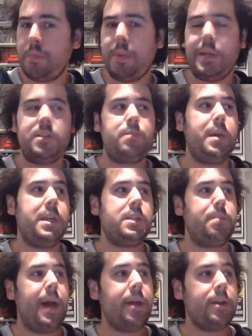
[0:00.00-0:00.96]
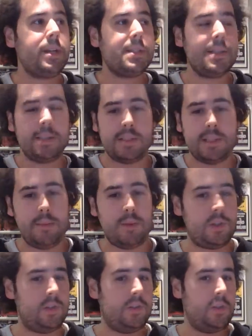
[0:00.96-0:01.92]
by the space pirates and it's
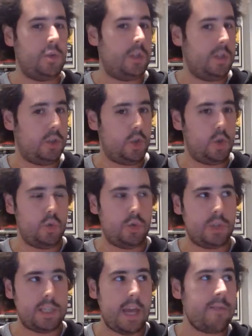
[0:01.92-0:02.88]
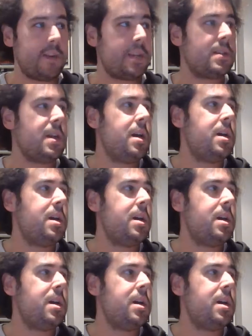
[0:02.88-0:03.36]
Samus's duty to save it.